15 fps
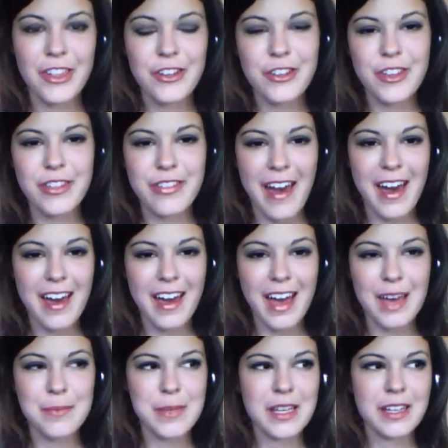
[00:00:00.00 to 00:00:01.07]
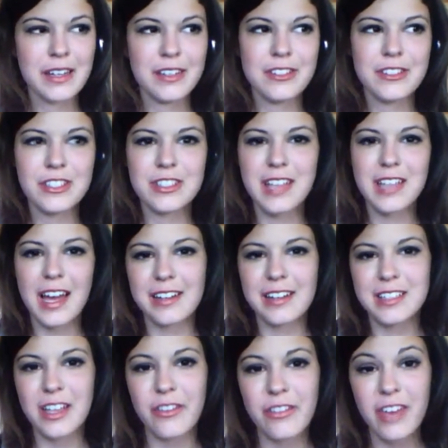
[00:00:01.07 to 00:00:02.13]
than that, I mean, just kind of
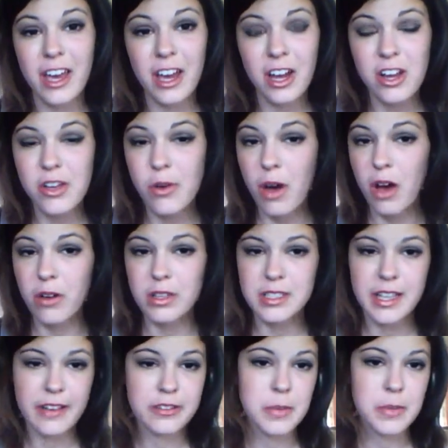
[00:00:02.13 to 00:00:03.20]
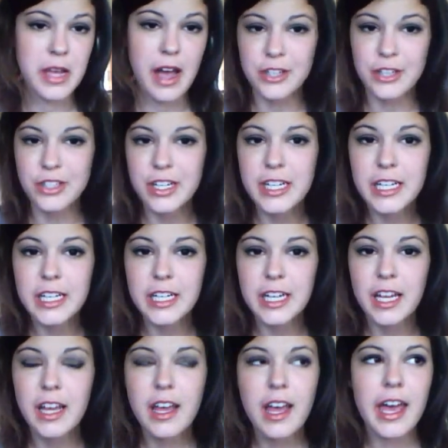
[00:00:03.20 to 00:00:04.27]
self-care. You always have to be hydrated,
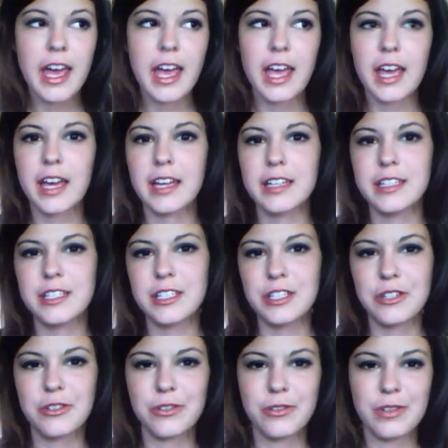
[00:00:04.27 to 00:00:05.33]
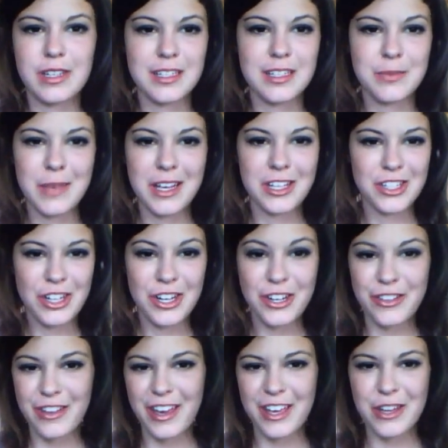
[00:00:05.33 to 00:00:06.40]
and you need to make sure
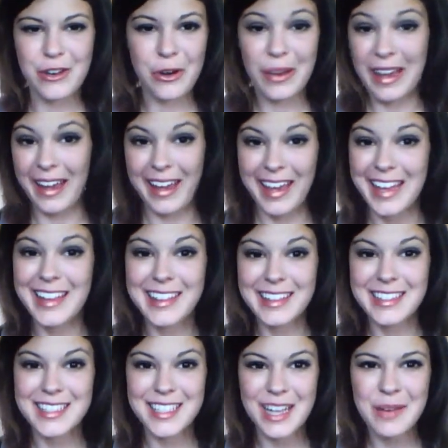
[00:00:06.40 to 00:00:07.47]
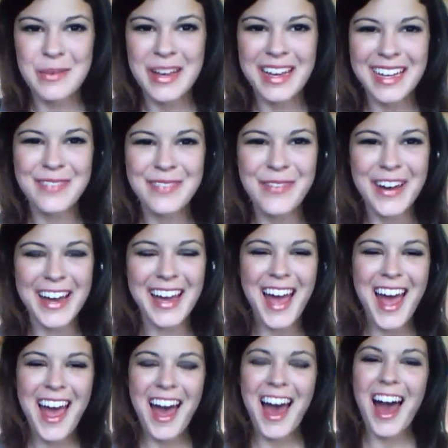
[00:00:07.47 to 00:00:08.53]
that you don't get hit in the stomach. But
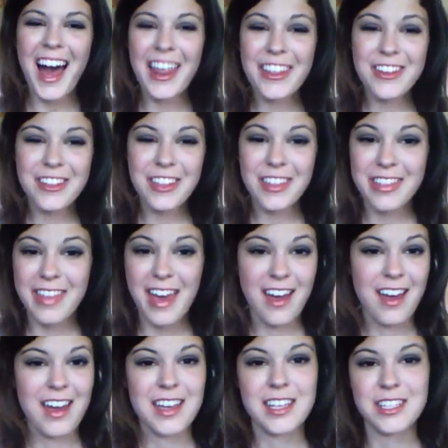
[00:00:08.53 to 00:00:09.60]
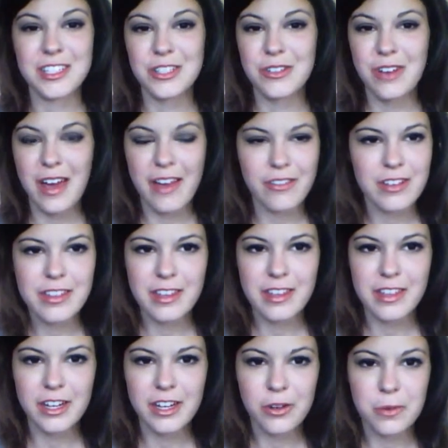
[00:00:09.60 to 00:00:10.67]
other than that, I can do everything
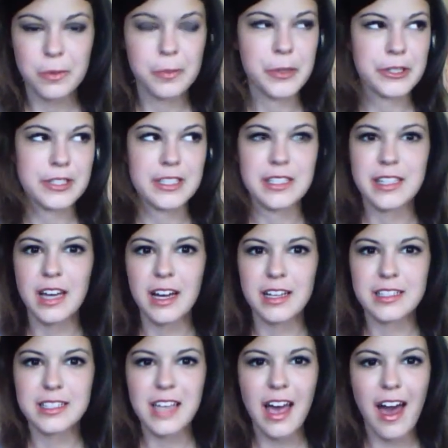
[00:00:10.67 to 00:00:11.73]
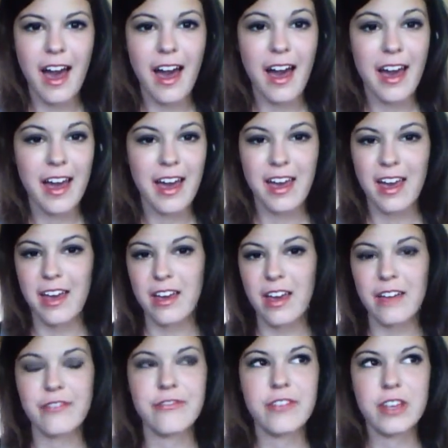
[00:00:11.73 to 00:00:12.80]
that a normal person does. I
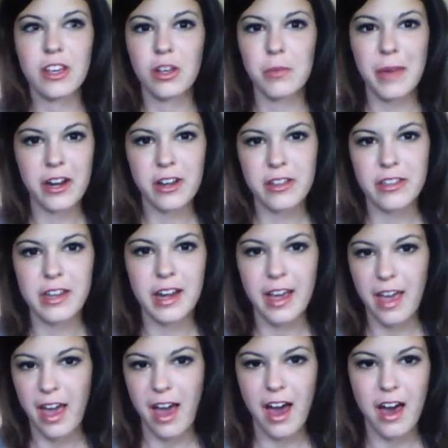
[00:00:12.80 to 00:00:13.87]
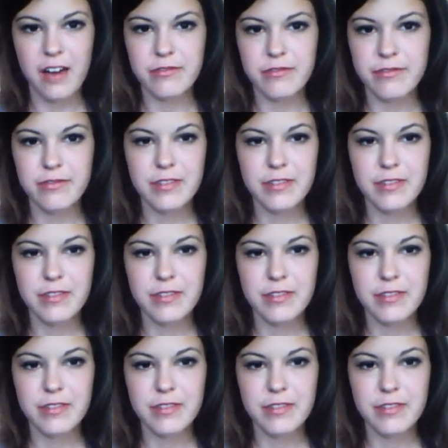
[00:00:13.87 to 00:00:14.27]
feel better than I have